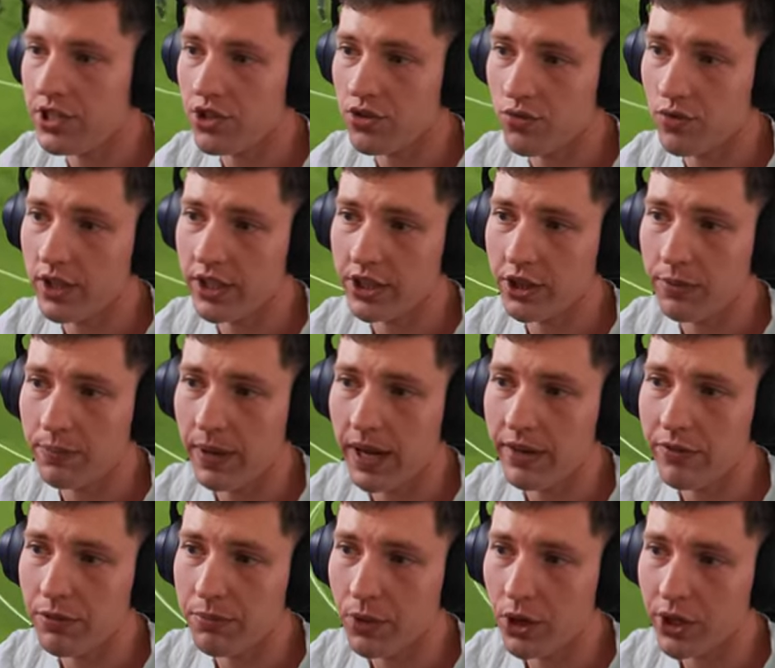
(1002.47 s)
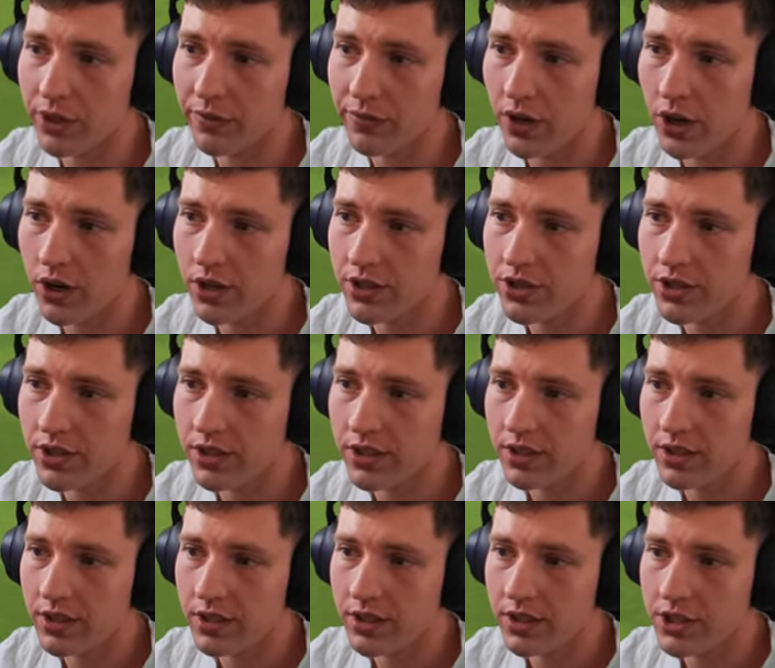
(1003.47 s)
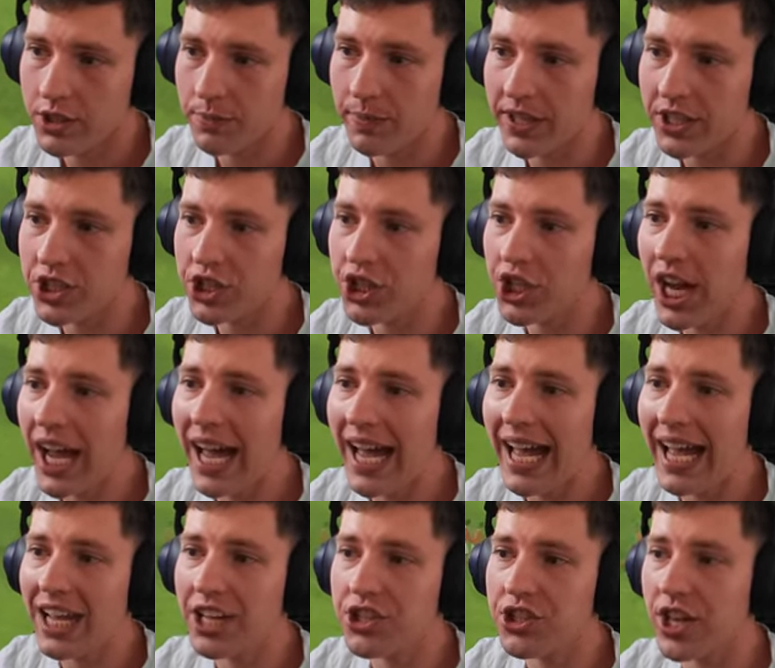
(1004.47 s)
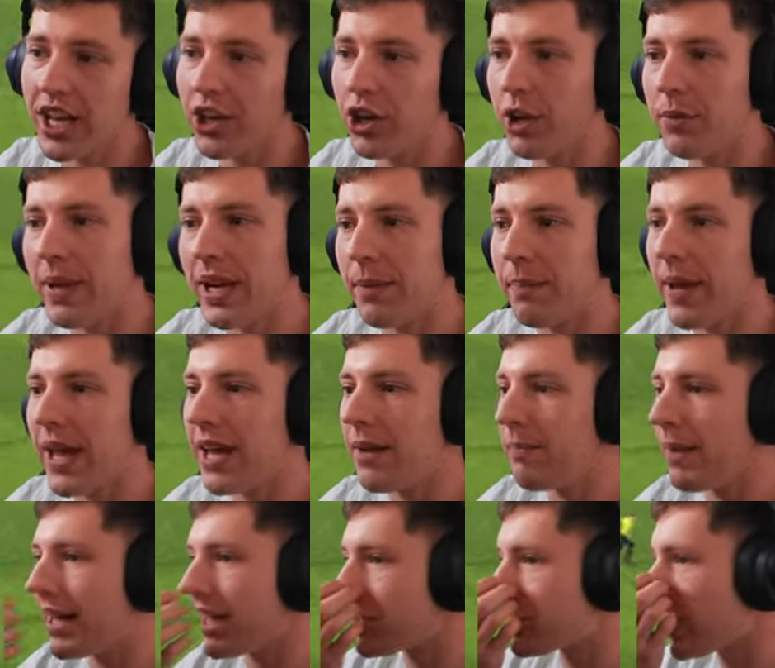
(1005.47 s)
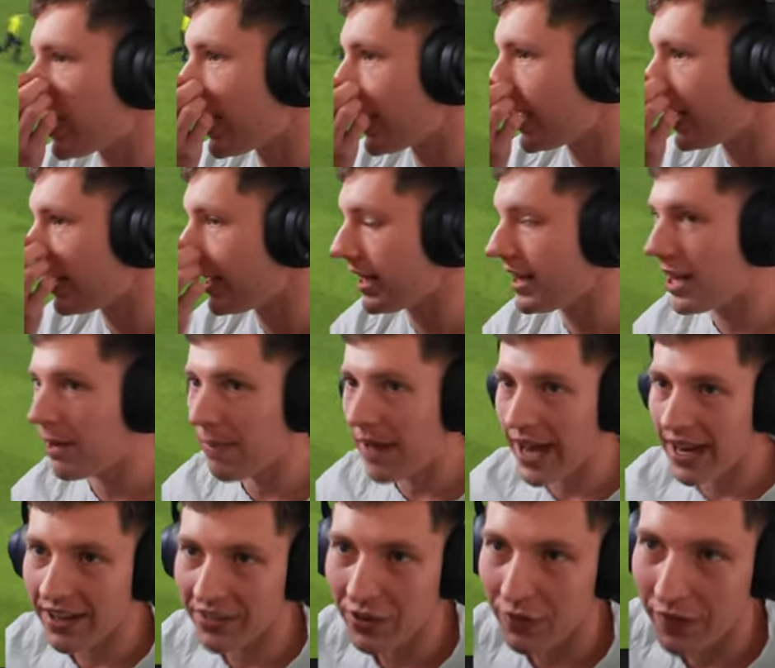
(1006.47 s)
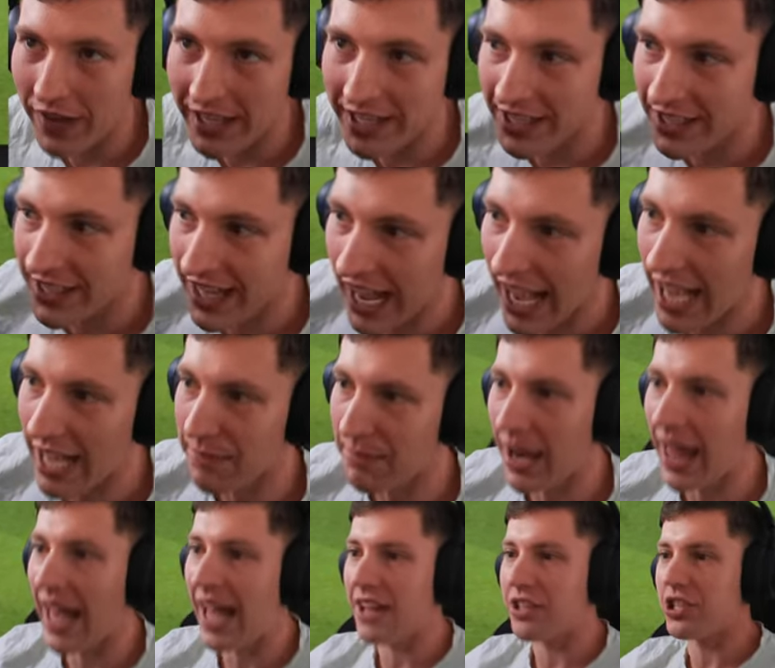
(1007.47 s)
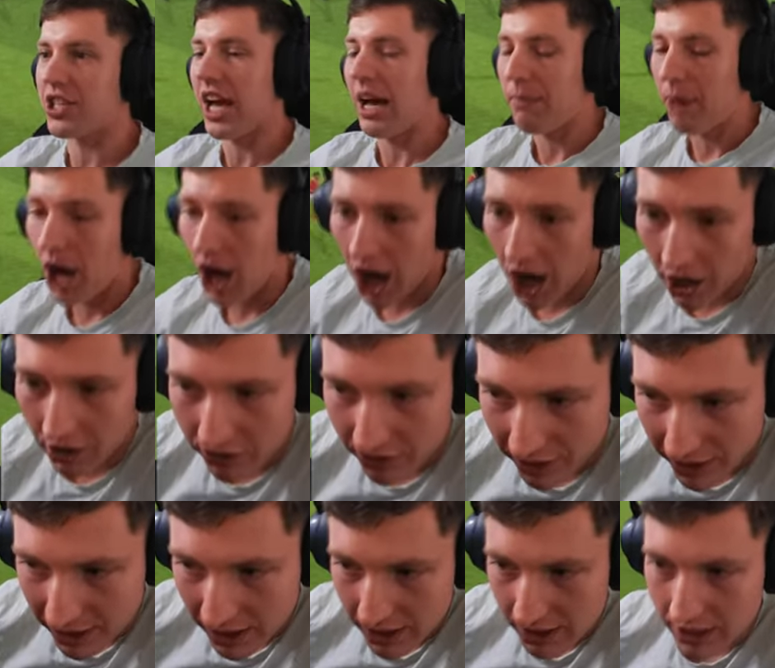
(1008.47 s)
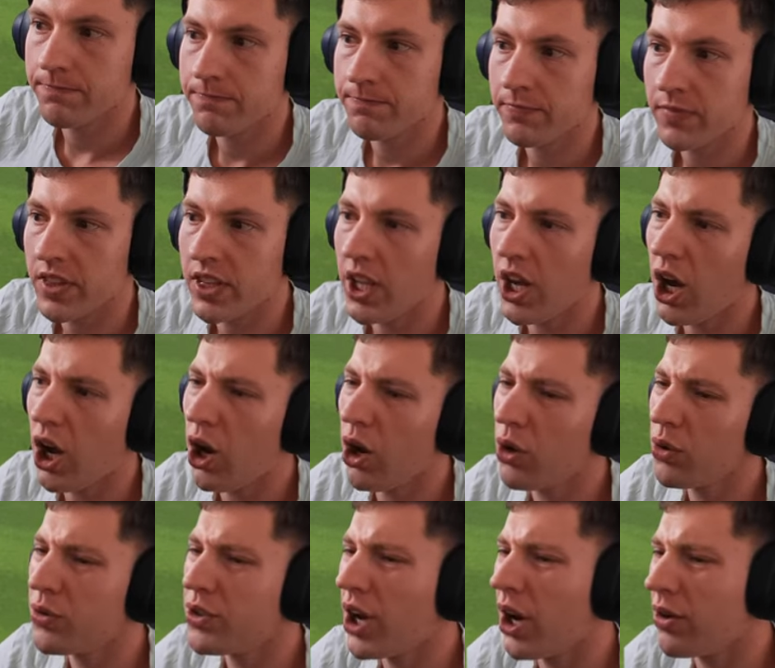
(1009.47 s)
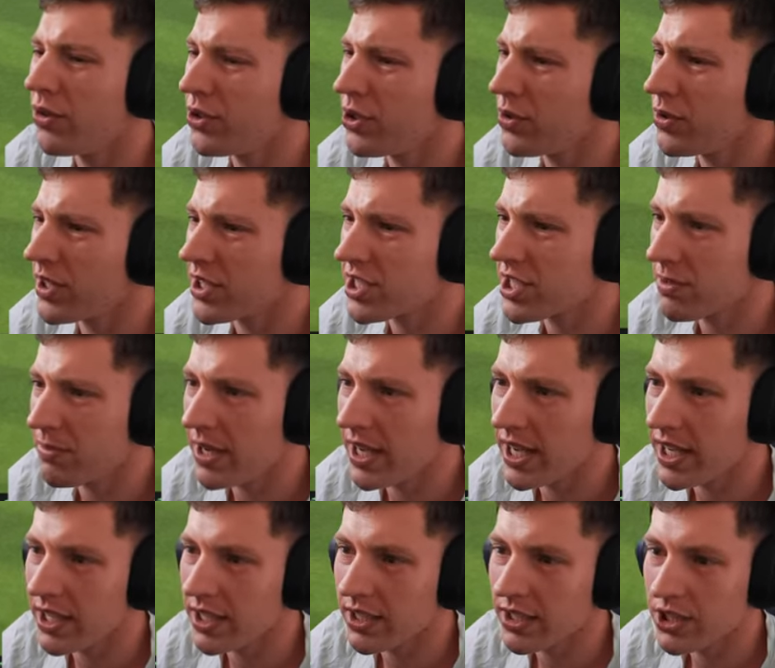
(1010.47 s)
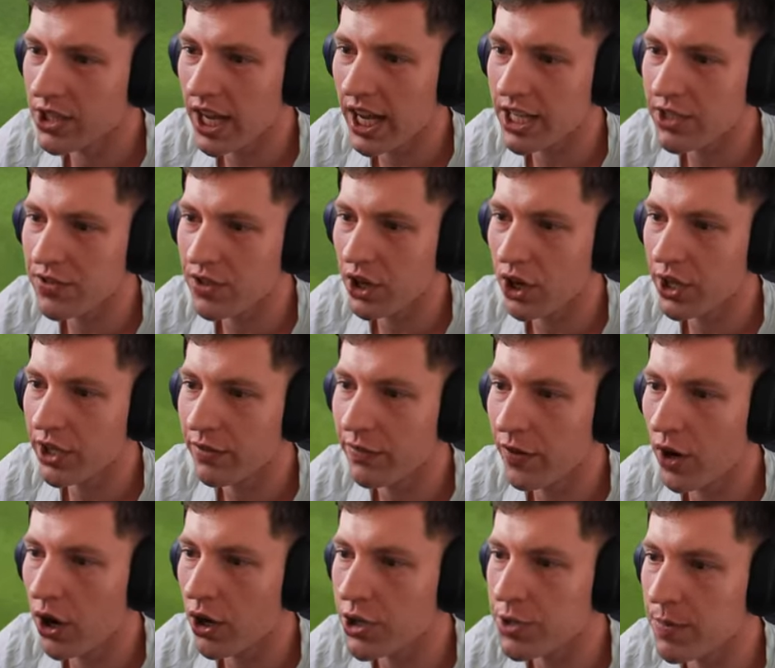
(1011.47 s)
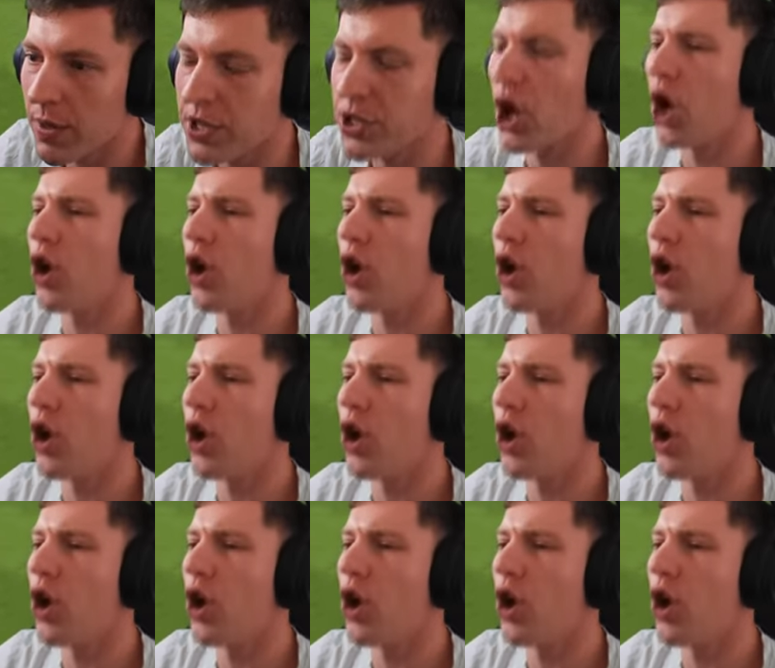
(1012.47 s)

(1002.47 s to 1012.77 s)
this is really good play from Nottingham Forest. It's a big chance. There could have been a pin, but it's in. And they're back in the fucking game, lads. Come on. No, don't do this to me. Chance for Nottingham Forest.